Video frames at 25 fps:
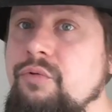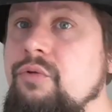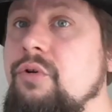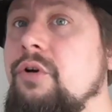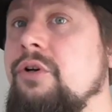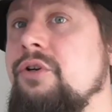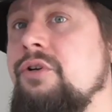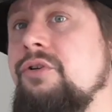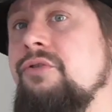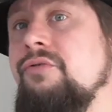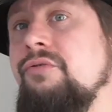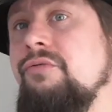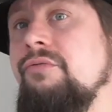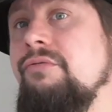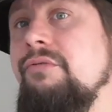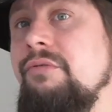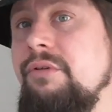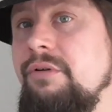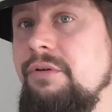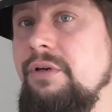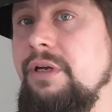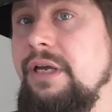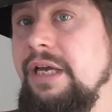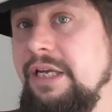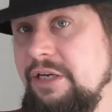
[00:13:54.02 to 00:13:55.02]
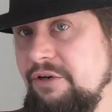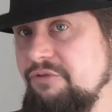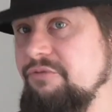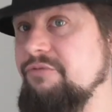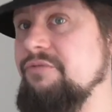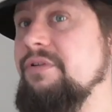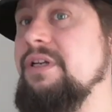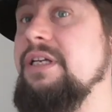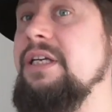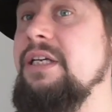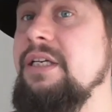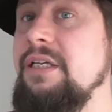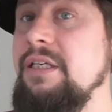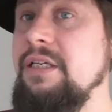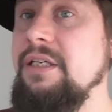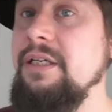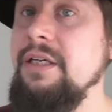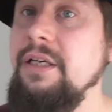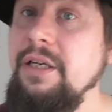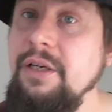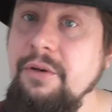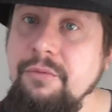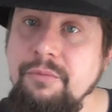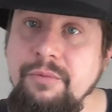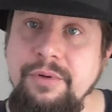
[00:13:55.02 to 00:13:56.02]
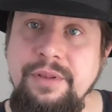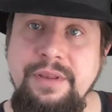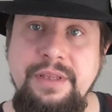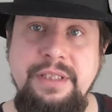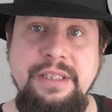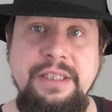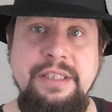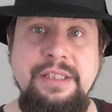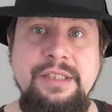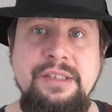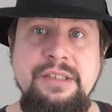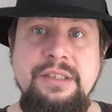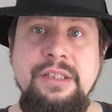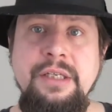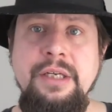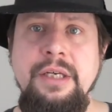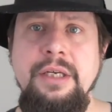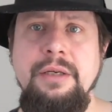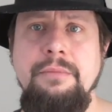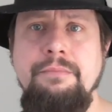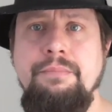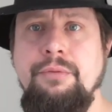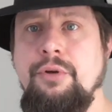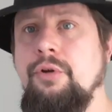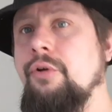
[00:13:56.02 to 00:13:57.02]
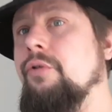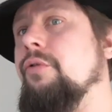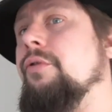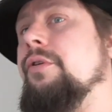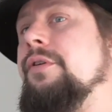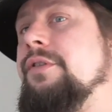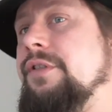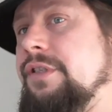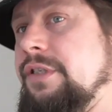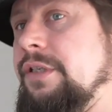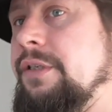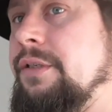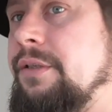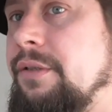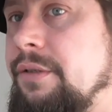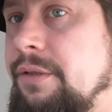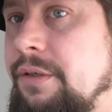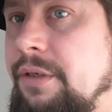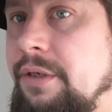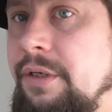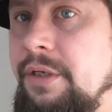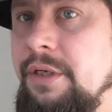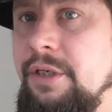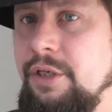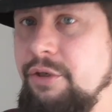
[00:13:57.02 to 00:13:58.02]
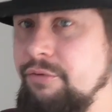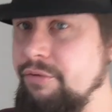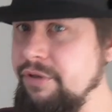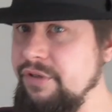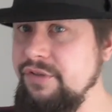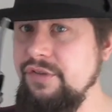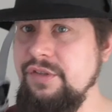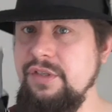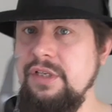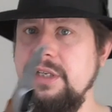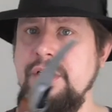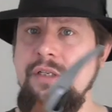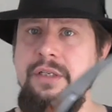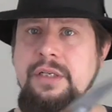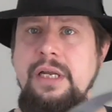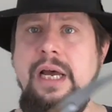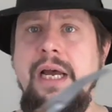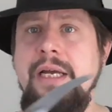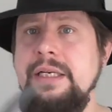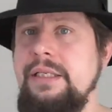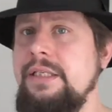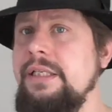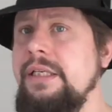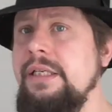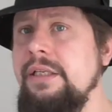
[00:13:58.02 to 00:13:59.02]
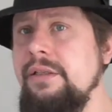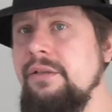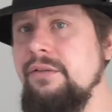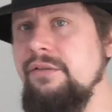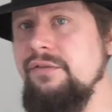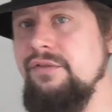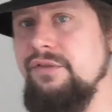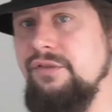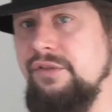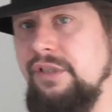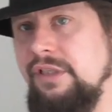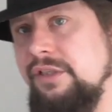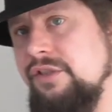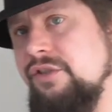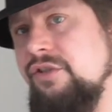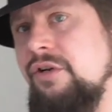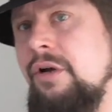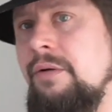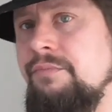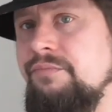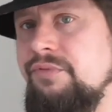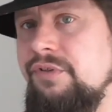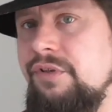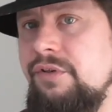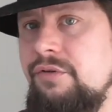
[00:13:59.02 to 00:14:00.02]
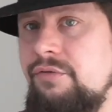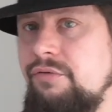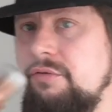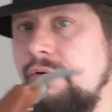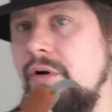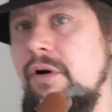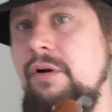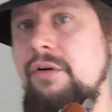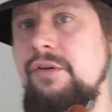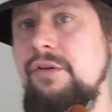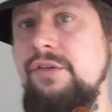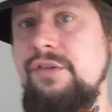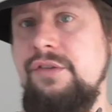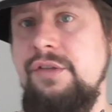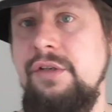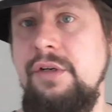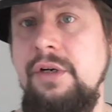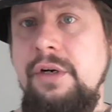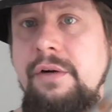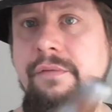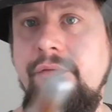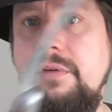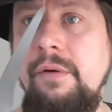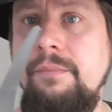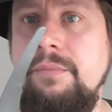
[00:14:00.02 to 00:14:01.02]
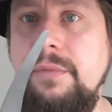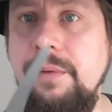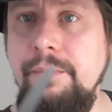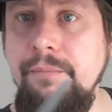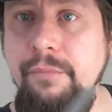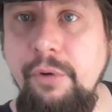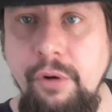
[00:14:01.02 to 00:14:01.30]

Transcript: do you agree with these Puritan Christian ideals that comes across from the